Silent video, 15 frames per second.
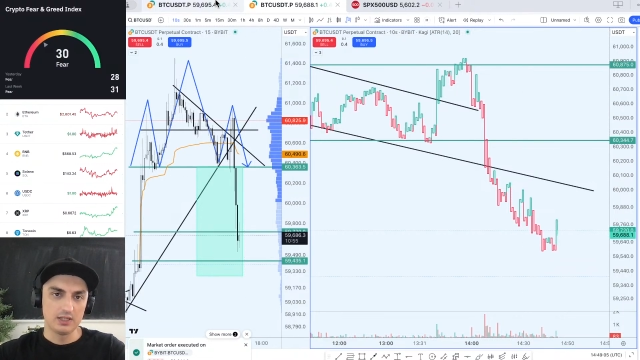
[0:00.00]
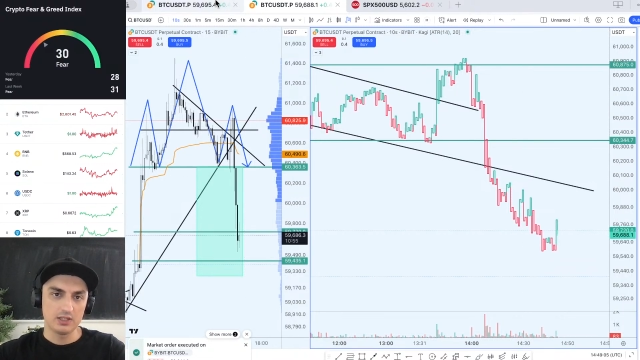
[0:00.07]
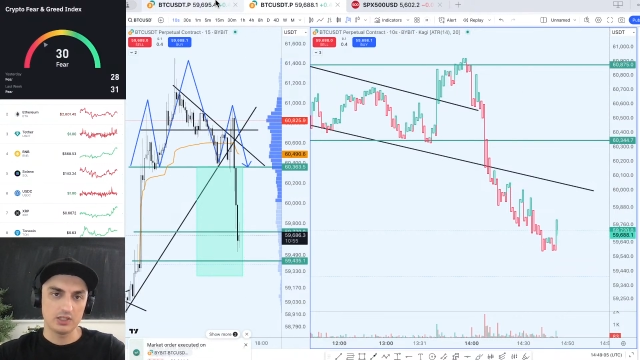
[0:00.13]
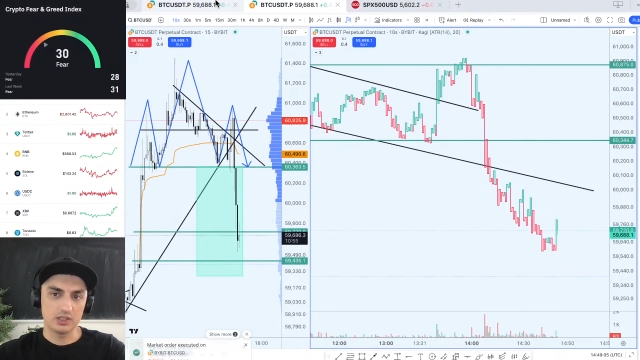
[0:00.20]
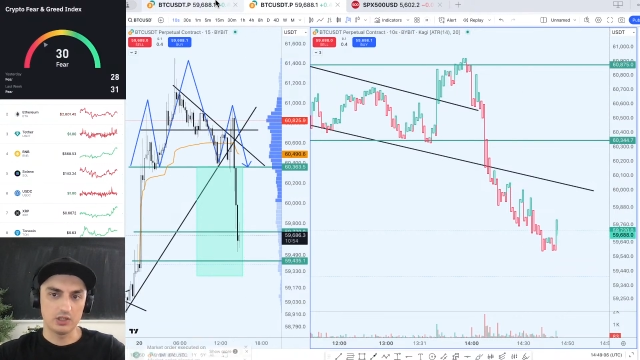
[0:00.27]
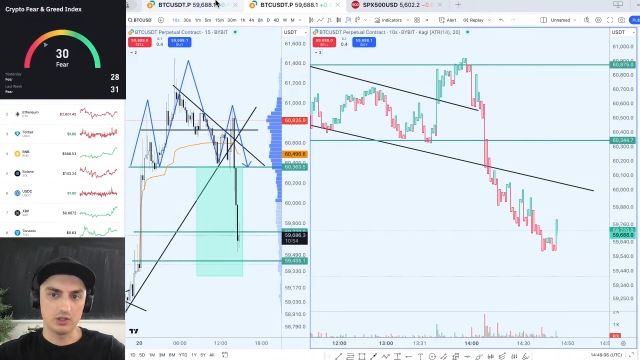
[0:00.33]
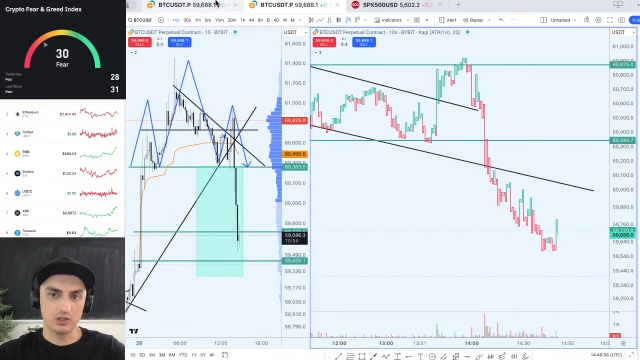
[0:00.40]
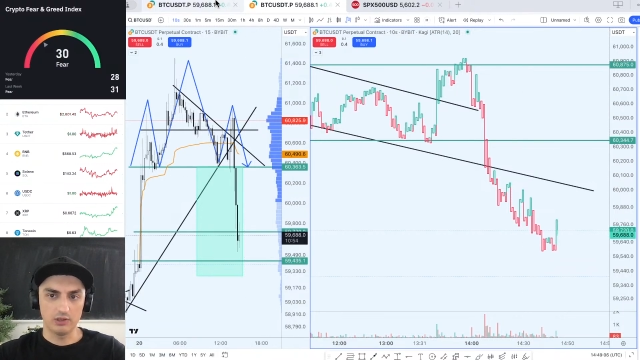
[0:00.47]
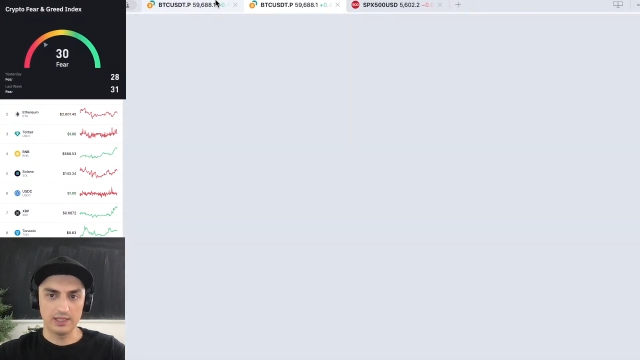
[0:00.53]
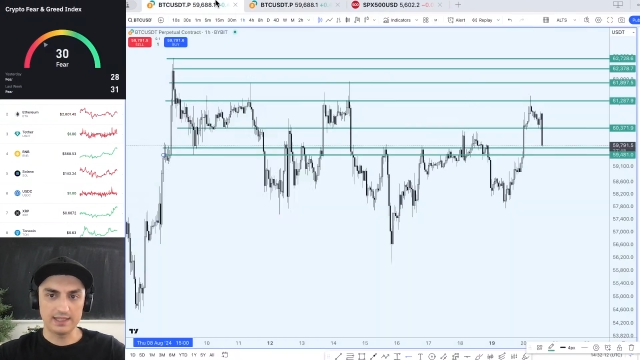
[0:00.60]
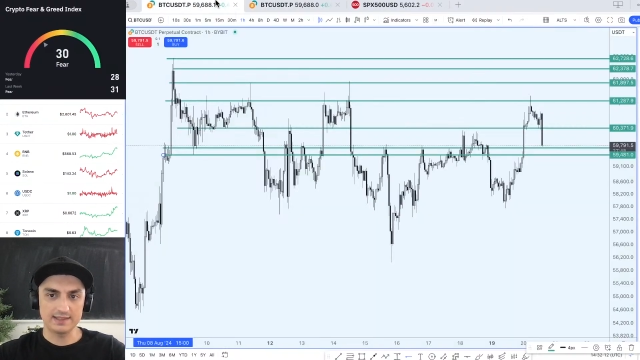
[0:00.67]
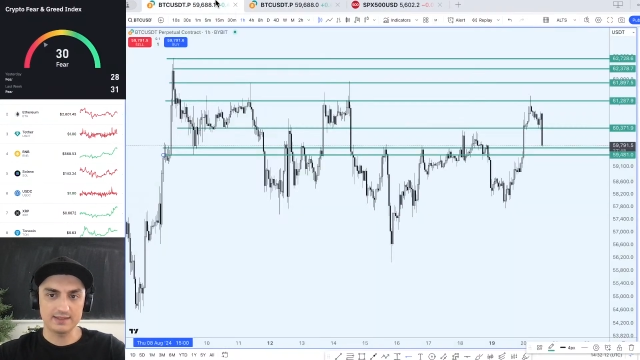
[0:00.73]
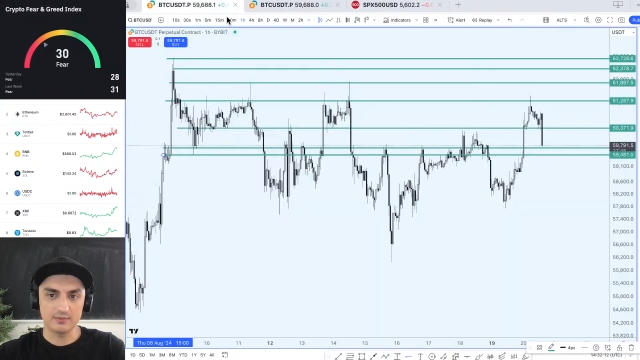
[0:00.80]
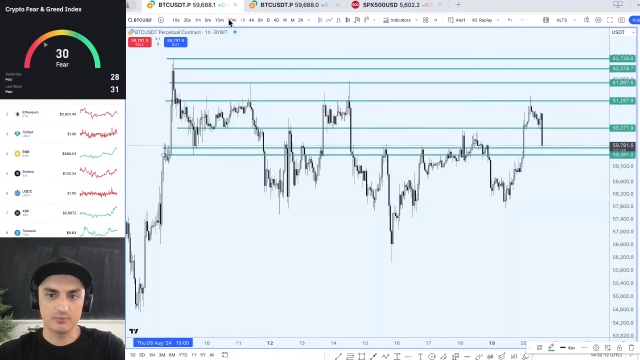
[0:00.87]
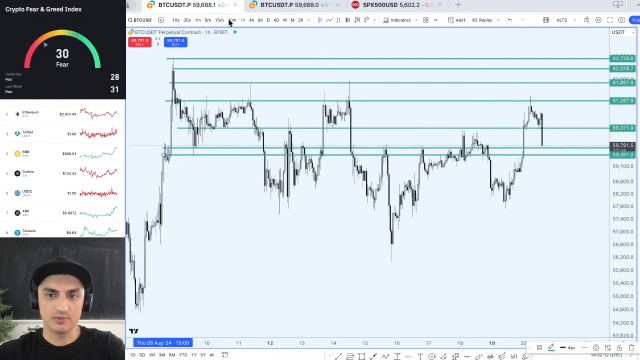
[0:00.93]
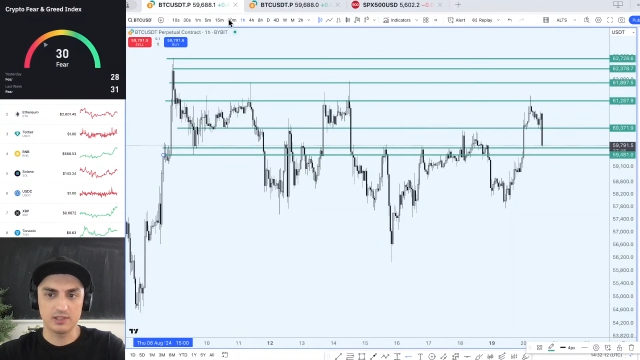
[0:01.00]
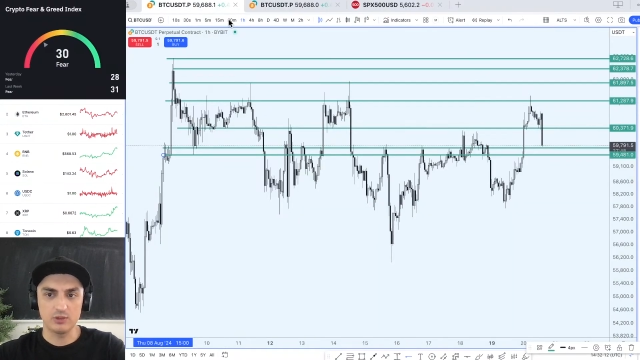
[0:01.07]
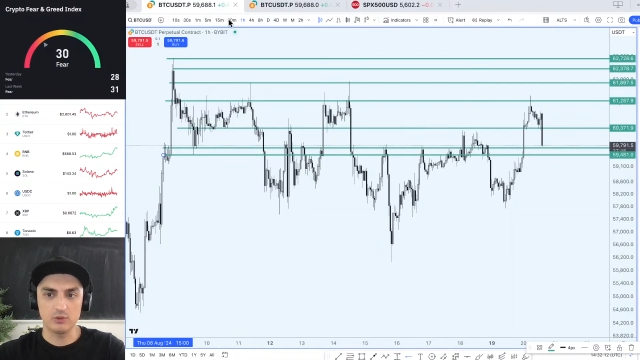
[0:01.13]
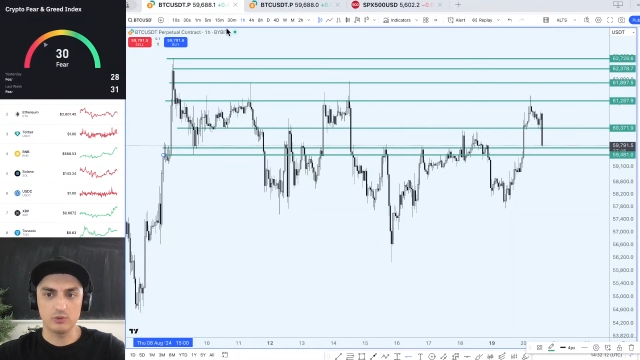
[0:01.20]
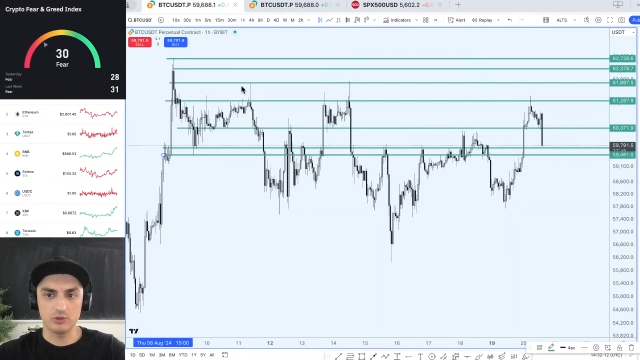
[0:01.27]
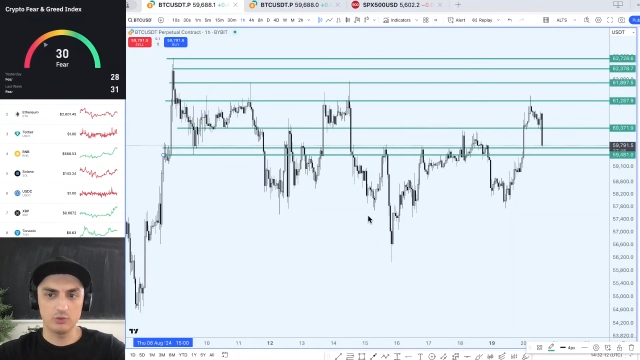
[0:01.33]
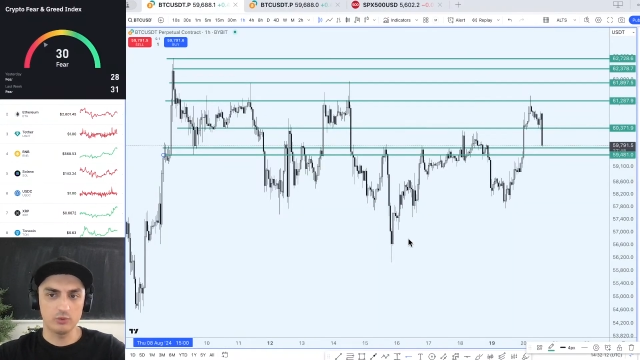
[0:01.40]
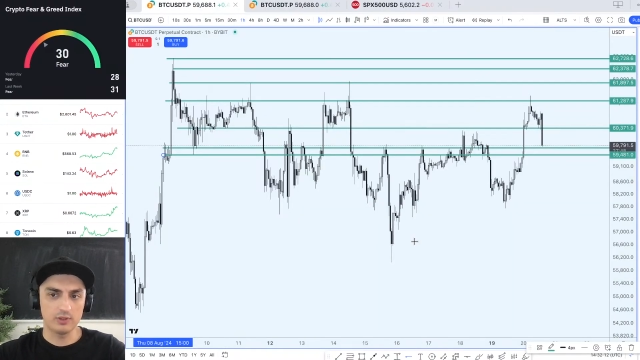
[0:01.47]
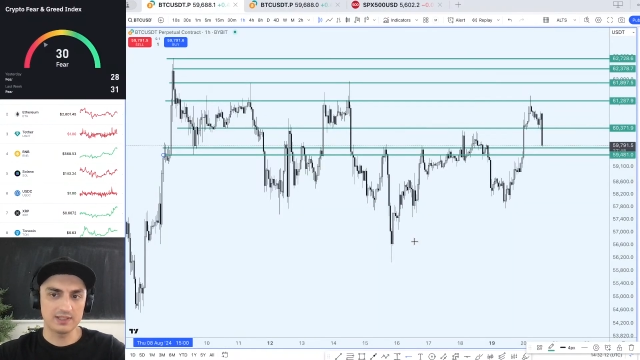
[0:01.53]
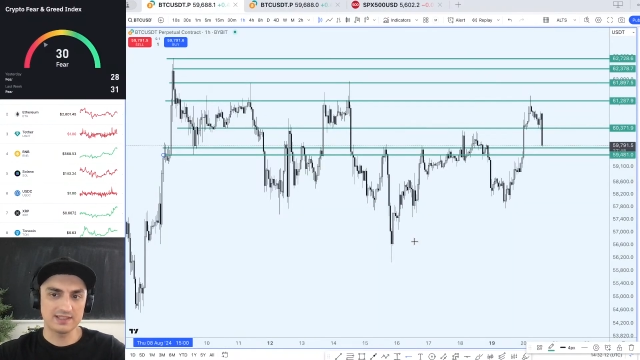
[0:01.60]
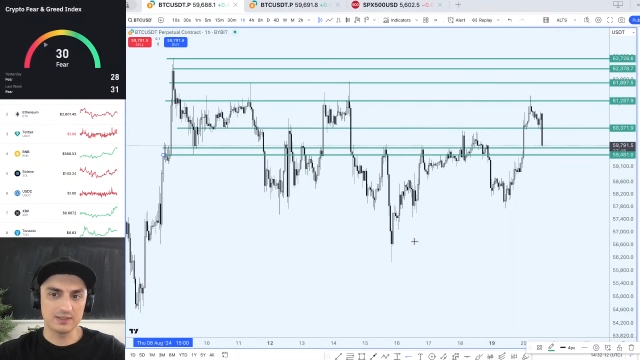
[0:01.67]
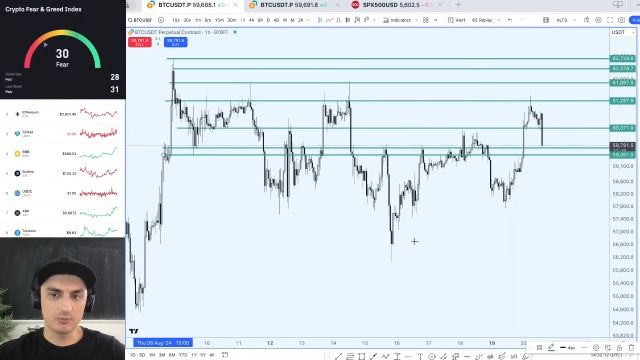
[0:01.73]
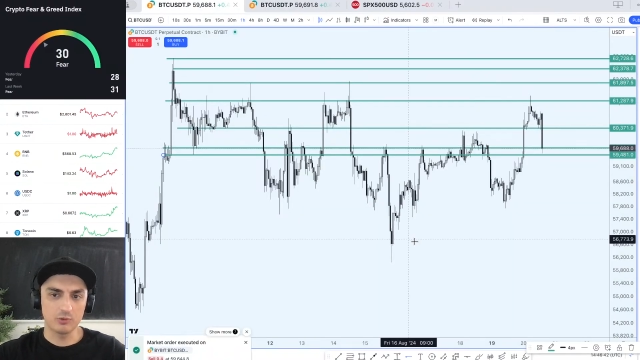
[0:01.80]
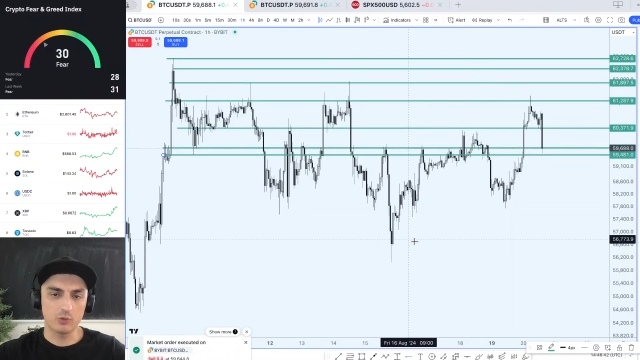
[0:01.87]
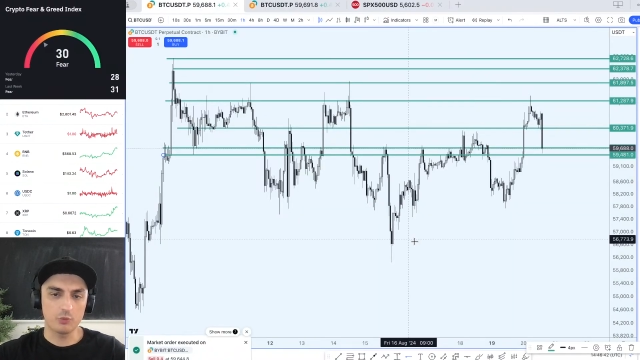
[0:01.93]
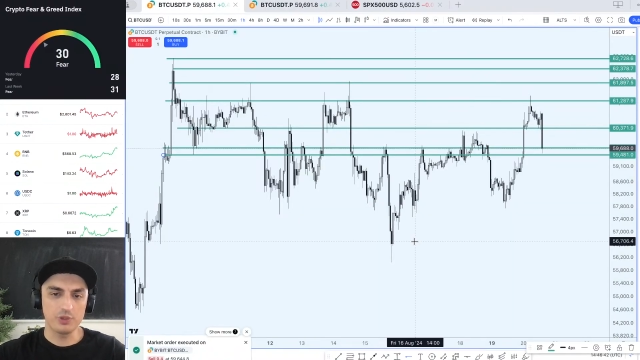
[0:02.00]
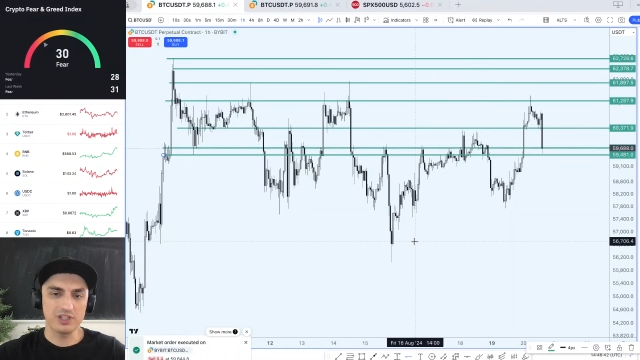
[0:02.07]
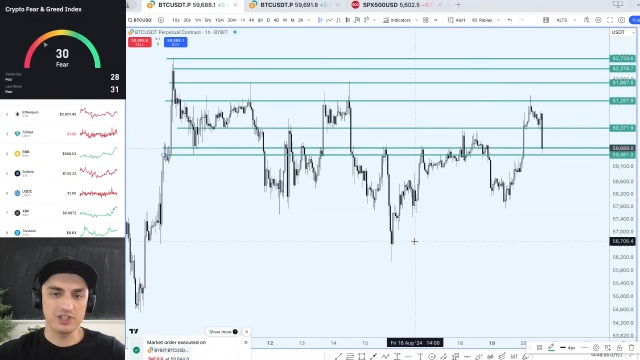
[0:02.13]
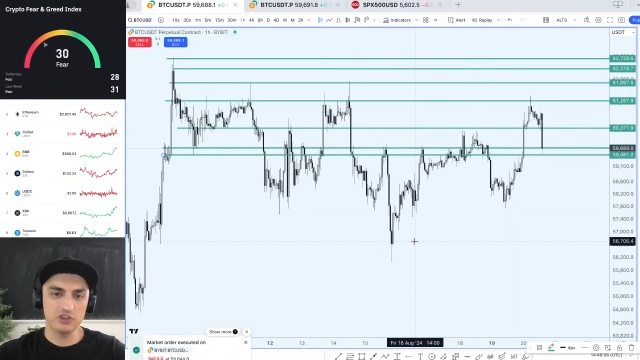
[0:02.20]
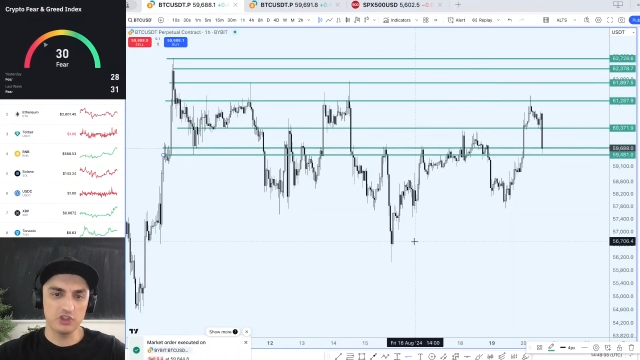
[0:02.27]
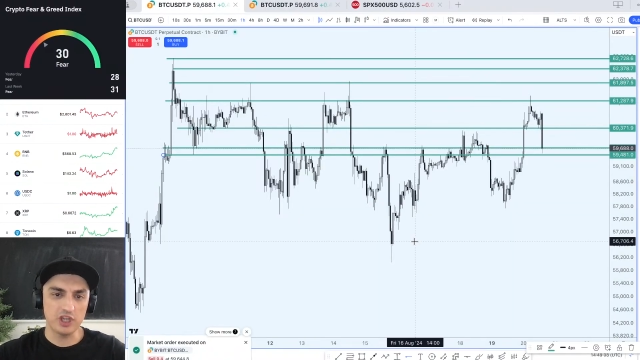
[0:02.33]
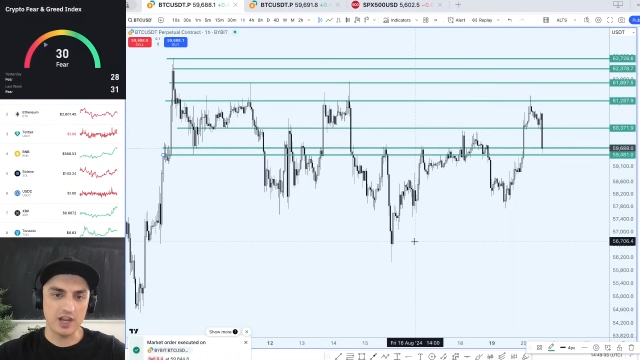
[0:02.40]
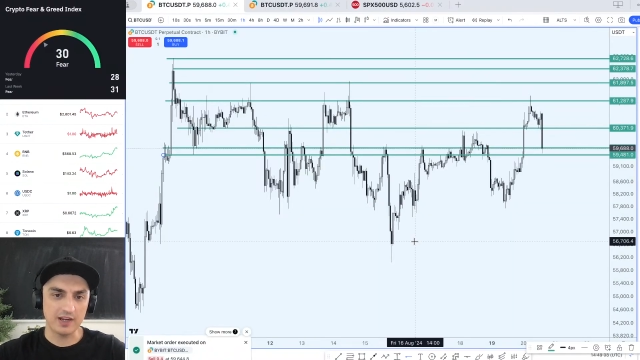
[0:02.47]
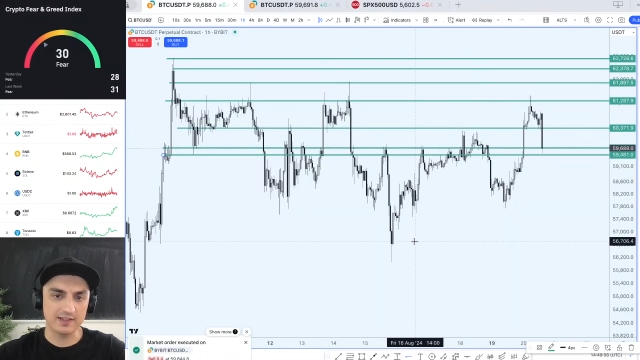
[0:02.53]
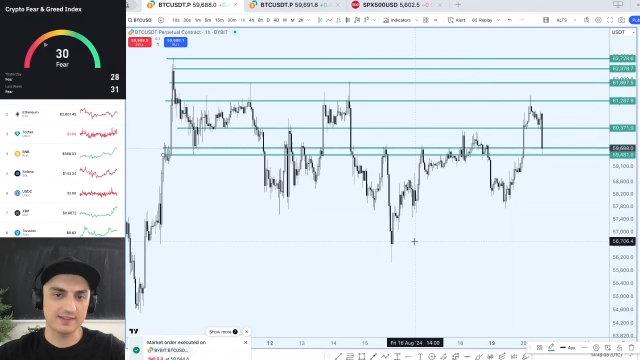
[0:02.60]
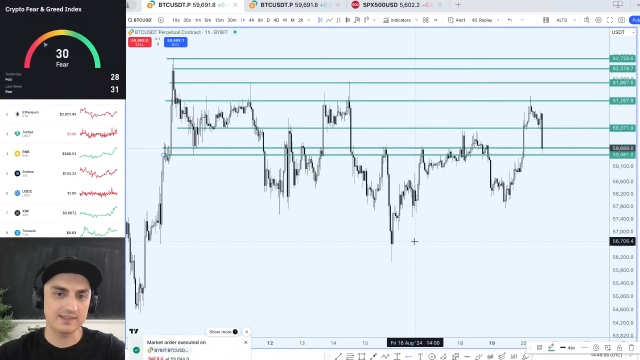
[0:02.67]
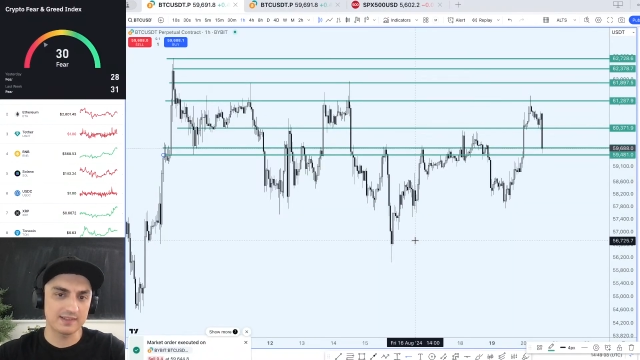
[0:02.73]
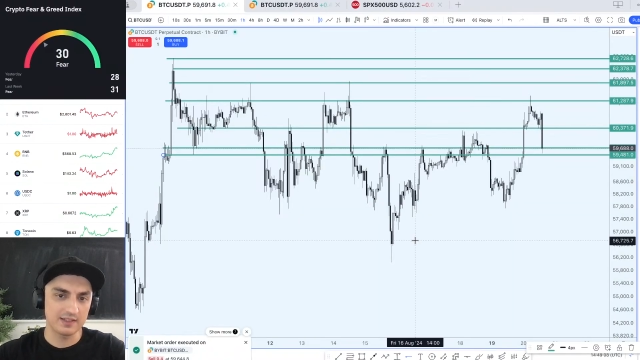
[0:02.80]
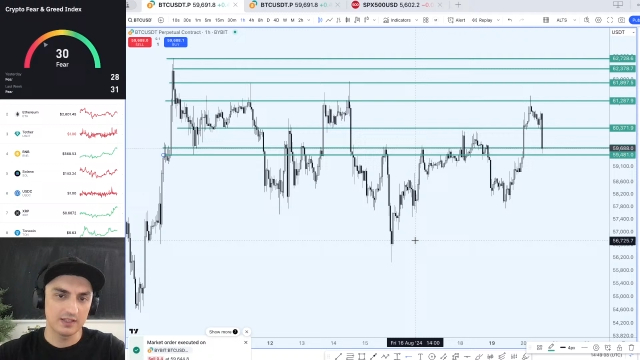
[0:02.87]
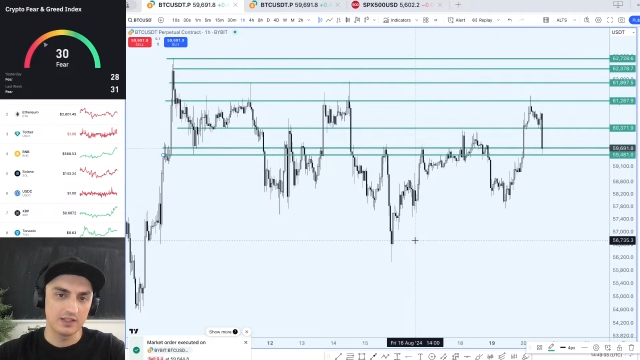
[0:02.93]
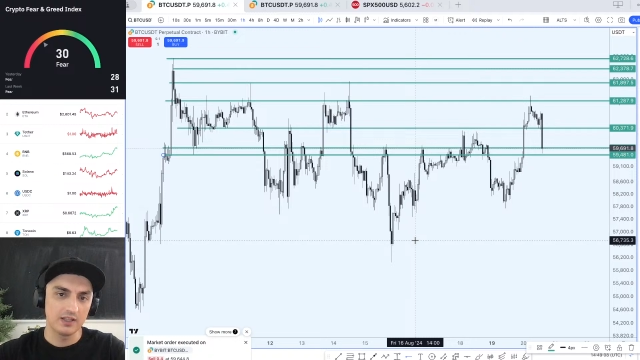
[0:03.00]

So let's do some quick checks